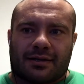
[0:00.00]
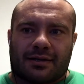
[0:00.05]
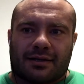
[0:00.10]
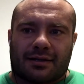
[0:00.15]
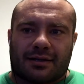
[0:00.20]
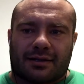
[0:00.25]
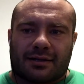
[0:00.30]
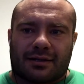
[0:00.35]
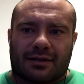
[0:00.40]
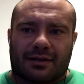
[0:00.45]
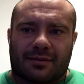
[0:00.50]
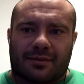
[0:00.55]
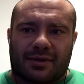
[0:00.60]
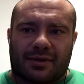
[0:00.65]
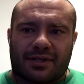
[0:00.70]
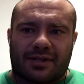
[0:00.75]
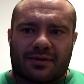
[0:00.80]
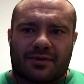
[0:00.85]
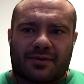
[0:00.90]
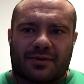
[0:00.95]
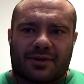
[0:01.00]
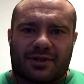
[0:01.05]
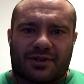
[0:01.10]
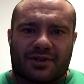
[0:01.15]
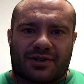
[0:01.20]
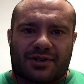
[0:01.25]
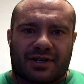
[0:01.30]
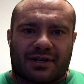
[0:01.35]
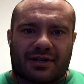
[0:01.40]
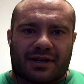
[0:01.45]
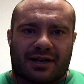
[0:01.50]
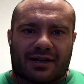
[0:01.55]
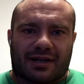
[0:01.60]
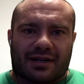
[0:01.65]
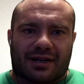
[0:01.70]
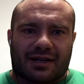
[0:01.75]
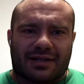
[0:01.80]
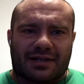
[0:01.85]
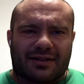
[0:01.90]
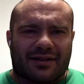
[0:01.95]
it brings up some interesting,
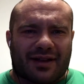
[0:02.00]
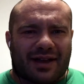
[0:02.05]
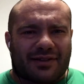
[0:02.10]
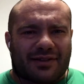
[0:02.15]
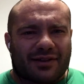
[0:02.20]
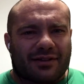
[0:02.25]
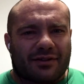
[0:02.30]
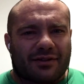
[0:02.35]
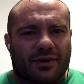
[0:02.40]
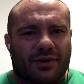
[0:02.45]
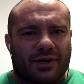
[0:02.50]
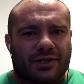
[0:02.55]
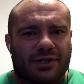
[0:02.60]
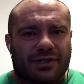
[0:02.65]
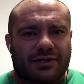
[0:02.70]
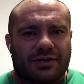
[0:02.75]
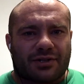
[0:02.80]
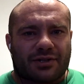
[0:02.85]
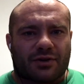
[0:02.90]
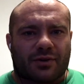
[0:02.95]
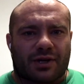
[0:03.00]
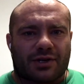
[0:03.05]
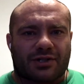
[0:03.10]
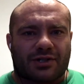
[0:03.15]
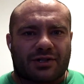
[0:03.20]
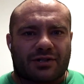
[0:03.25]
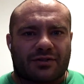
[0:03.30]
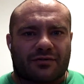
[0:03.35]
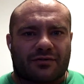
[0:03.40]
I said ethical questions, or questions